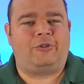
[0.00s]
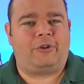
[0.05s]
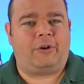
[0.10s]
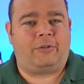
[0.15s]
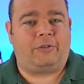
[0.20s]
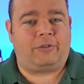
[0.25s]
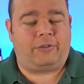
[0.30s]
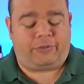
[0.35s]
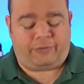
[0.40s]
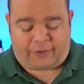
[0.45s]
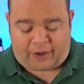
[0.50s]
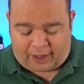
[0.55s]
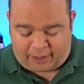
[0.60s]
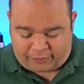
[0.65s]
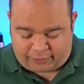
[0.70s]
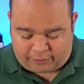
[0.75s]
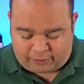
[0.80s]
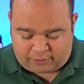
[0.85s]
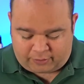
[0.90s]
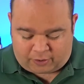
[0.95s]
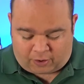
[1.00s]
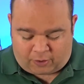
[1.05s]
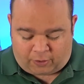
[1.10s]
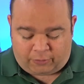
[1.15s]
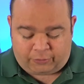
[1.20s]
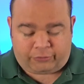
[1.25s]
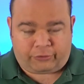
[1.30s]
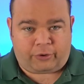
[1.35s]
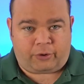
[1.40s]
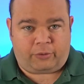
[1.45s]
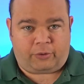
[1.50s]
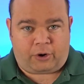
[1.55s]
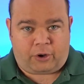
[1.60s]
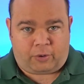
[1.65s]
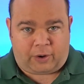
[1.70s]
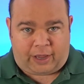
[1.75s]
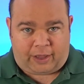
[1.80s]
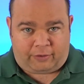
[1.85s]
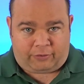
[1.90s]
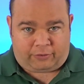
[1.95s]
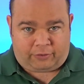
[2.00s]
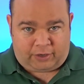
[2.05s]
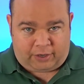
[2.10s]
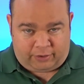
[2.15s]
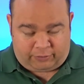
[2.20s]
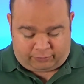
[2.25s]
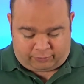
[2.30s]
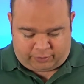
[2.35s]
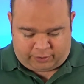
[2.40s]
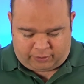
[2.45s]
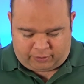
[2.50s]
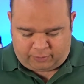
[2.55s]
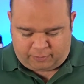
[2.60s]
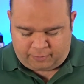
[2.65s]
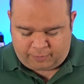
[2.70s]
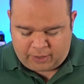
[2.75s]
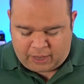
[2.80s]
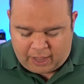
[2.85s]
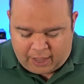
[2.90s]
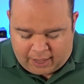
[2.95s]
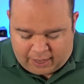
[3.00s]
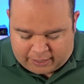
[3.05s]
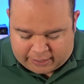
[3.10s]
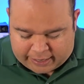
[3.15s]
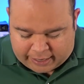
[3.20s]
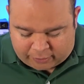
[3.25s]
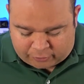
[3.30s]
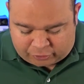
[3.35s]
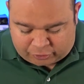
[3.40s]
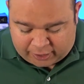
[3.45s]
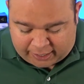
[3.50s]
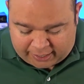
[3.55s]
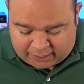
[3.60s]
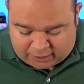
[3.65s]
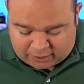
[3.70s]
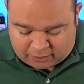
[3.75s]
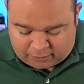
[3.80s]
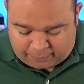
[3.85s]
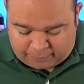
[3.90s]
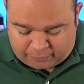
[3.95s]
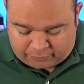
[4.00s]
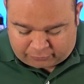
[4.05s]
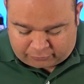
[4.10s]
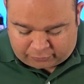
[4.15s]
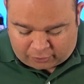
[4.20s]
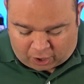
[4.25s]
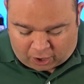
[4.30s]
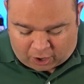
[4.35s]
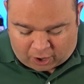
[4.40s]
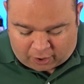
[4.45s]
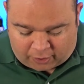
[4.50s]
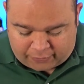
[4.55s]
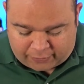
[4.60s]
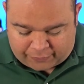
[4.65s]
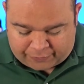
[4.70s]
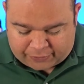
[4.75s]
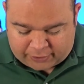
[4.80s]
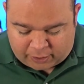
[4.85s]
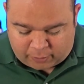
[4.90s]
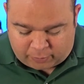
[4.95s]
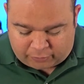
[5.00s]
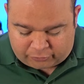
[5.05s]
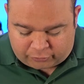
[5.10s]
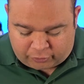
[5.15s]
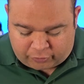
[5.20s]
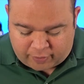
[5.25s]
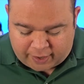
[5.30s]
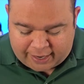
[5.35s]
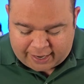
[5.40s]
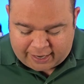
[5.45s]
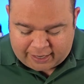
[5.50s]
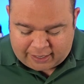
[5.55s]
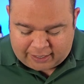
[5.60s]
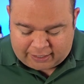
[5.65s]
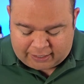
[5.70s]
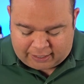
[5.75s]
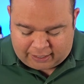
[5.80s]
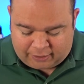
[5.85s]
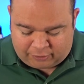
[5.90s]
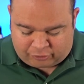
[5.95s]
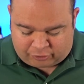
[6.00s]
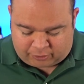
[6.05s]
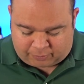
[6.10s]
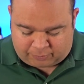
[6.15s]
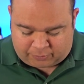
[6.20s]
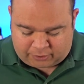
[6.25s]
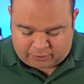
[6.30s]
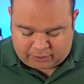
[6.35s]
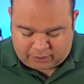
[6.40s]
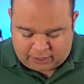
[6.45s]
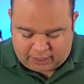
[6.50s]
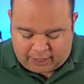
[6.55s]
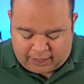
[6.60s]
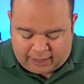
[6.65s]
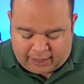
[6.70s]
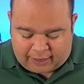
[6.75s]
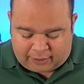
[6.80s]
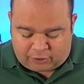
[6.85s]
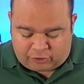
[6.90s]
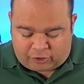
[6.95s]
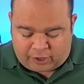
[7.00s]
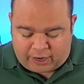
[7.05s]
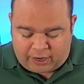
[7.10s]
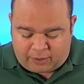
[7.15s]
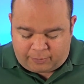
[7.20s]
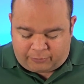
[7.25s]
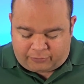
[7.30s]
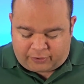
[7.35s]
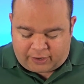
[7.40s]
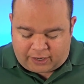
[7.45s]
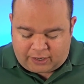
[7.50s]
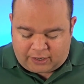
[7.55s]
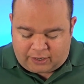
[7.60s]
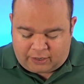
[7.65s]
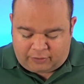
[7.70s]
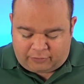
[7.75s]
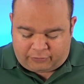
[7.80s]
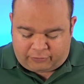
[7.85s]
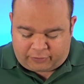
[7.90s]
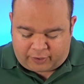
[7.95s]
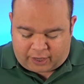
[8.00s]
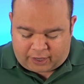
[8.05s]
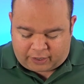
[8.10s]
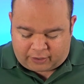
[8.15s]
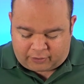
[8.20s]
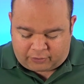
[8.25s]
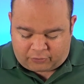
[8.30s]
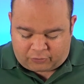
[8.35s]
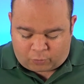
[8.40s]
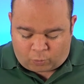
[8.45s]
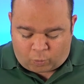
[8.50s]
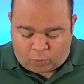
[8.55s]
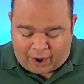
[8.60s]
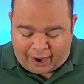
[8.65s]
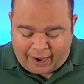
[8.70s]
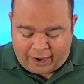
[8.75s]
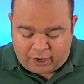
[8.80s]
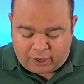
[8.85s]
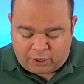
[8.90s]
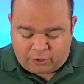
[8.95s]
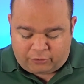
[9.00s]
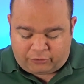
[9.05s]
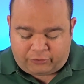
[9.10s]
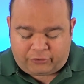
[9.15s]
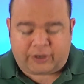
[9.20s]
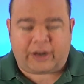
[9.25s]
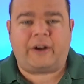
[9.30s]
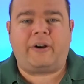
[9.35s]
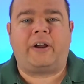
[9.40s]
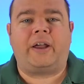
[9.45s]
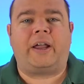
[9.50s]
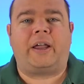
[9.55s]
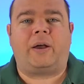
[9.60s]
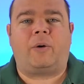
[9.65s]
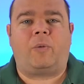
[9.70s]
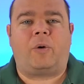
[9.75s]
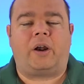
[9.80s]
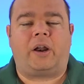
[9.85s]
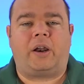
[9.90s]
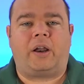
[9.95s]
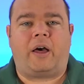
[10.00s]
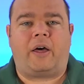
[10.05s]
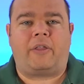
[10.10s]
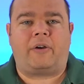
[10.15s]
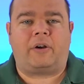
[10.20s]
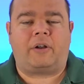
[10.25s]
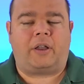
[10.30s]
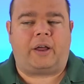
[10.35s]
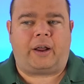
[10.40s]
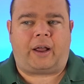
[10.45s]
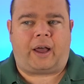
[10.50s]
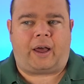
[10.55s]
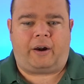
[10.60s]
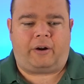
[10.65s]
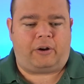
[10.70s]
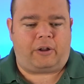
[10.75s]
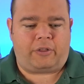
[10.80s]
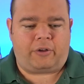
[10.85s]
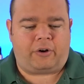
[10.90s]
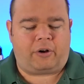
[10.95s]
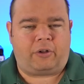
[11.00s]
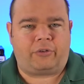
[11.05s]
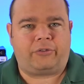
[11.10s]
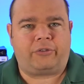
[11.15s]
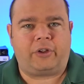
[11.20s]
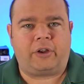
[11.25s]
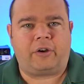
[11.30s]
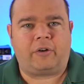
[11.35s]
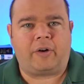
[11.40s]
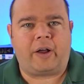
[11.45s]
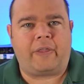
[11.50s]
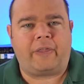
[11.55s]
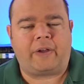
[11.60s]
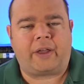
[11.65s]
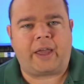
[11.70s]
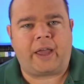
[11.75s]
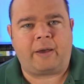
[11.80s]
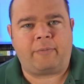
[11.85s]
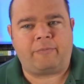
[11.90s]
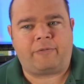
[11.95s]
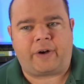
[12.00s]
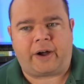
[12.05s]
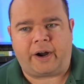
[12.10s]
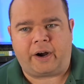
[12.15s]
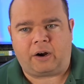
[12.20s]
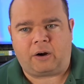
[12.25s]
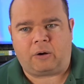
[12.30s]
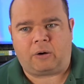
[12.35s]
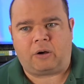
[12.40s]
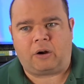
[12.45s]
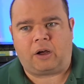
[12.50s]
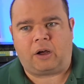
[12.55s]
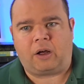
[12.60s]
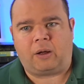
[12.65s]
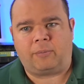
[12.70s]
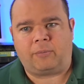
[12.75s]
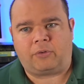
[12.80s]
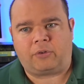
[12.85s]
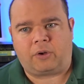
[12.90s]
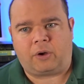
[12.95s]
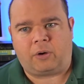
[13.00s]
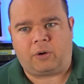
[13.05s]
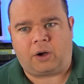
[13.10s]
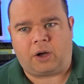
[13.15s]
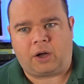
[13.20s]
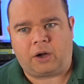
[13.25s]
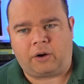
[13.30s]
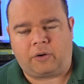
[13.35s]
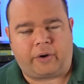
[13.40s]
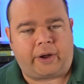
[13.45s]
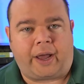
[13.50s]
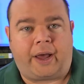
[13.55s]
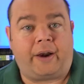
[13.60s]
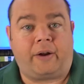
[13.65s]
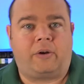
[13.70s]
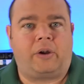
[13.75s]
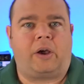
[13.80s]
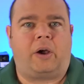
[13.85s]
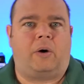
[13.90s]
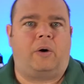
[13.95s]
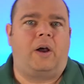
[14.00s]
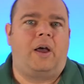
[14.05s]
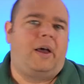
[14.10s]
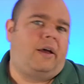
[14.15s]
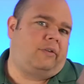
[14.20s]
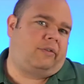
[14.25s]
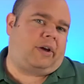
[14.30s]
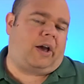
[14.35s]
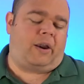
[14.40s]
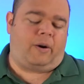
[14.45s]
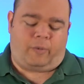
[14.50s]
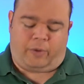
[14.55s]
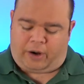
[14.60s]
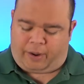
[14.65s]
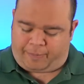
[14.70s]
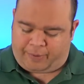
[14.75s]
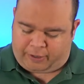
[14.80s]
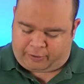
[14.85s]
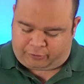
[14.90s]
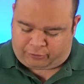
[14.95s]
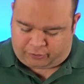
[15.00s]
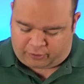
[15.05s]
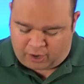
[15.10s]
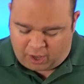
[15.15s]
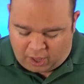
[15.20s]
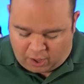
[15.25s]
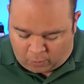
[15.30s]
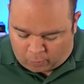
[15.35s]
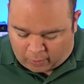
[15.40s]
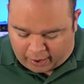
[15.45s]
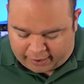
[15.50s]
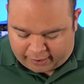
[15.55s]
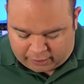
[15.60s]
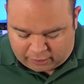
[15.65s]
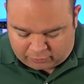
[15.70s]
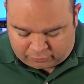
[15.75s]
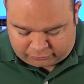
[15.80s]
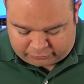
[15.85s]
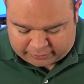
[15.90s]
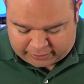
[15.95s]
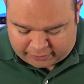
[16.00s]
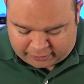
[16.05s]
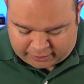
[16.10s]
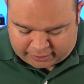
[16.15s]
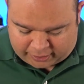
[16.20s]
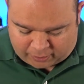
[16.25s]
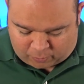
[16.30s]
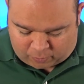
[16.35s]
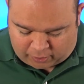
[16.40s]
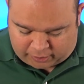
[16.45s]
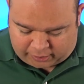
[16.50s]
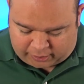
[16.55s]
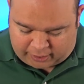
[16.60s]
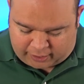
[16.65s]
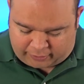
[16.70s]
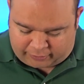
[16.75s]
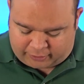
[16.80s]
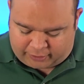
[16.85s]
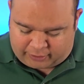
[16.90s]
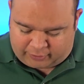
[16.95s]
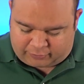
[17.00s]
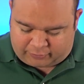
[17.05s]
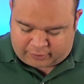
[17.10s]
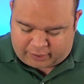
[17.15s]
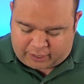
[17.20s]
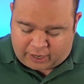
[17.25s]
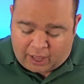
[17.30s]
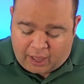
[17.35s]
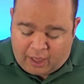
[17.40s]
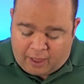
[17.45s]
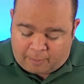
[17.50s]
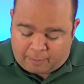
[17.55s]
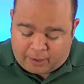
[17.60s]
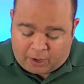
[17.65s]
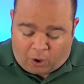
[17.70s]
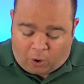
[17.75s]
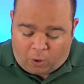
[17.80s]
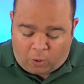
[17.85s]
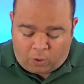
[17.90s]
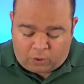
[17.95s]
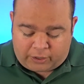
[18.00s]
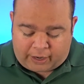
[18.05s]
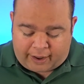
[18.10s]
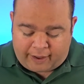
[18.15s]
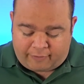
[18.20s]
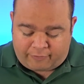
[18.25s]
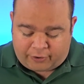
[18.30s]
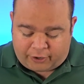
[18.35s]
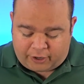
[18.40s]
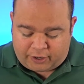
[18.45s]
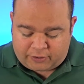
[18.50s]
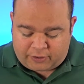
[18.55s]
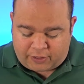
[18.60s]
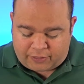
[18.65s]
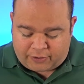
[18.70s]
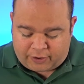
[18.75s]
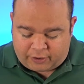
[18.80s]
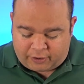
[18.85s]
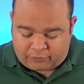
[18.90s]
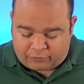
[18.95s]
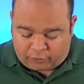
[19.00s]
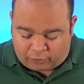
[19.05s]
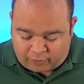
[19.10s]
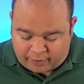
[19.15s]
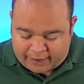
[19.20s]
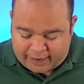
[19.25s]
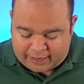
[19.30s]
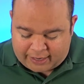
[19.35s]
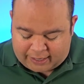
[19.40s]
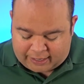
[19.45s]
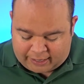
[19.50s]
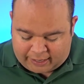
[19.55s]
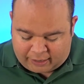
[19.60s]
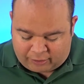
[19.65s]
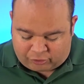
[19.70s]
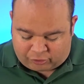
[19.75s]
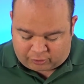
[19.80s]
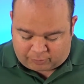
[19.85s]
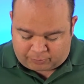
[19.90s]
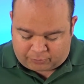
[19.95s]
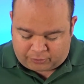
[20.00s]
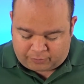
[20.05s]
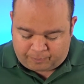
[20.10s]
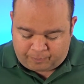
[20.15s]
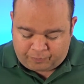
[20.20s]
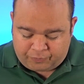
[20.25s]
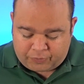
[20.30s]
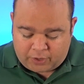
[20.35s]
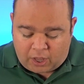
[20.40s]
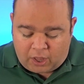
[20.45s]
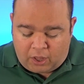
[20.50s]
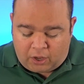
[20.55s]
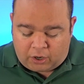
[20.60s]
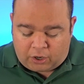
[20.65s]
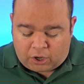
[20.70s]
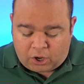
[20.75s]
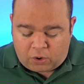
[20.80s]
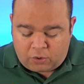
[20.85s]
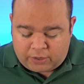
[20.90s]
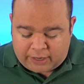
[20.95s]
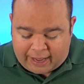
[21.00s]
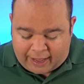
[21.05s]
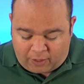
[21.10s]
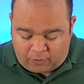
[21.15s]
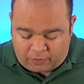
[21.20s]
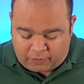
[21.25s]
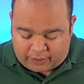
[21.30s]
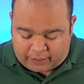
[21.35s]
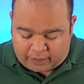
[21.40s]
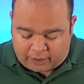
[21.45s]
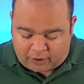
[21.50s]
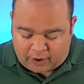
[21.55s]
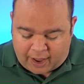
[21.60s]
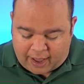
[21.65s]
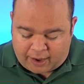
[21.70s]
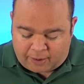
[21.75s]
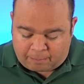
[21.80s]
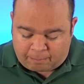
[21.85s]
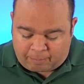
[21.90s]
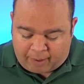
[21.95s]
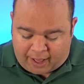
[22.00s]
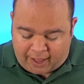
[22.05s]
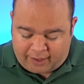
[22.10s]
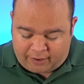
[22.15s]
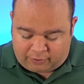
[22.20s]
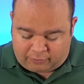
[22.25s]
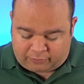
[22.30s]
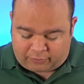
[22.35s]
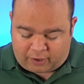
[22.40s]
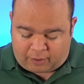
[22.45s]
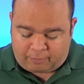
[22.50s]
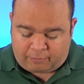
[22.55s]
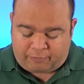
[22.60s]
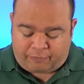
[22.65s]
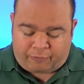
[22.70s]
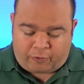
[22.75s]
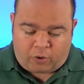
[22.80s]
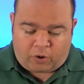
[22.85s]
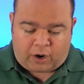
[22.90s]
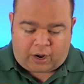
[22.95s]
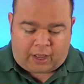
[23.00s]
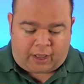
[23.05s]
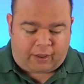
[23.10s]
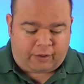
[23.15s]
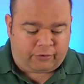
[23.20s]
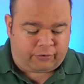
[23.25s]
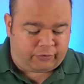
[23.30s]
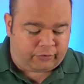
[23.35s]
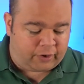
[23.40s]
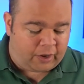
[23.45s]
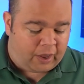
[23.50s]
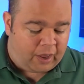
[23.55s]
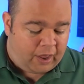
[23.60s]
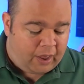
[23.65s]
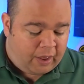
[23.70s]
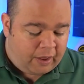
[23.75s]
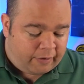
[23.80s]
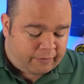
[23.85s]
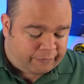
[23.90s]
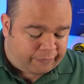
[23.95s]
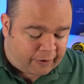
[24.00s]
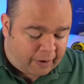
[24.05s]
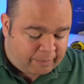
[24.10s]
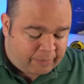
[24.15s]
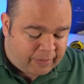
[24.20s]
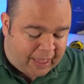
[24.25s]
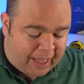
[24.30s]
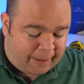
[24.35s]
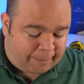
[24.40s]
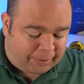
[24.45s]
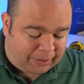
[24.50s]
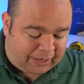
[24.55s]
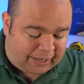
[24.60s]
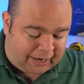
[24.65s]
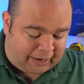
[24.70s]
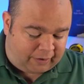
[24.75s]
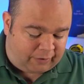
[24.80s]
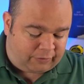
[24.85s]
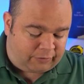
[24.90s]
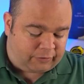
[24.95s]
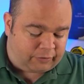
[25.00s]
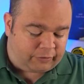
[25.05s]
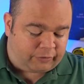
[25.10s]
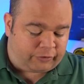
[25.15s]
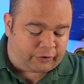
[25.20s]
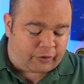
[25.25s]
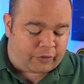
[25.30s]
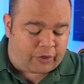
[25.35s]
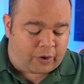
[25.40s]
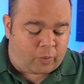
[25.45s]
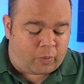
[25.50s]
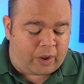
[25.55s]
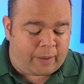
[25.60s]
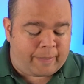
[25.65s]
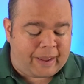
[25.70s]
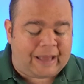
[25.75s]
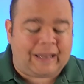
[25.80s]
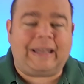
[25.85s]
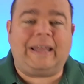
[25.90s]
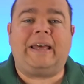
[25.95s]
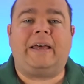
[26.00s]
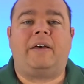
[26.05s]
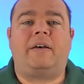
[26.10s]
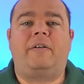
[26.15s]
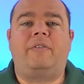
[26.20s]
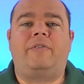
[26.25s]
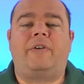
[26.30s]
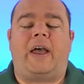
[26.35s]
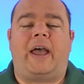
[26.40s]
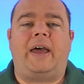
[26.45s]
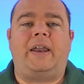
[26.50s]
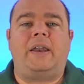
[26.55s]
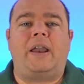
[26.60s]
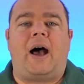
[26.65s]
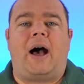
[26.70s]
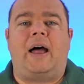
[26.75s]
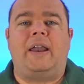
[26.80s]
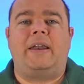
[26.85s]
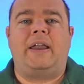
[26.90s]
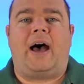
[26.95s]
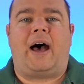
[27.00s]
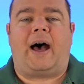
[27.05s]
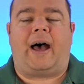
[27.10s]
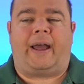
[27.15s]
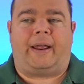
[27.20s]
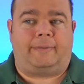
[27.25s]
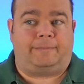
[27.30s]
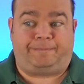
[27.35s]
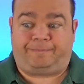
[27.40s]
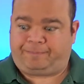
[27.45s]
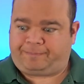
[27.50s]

Joseph's father, also known as Israel. Now Jacob saw that there was grain in Egypt, and Jacob said to his sons, "Why are you staring at one another?" Like, I don't know, they're all sitting around the campfire going, "I'm so hungry." I don't know. It's kind of what I picture. "Why are you staring at one another?" He said, "Behold, I have heard that there is grain in Egypt. Go down there and buy some for us from that place, so that we may live and not die."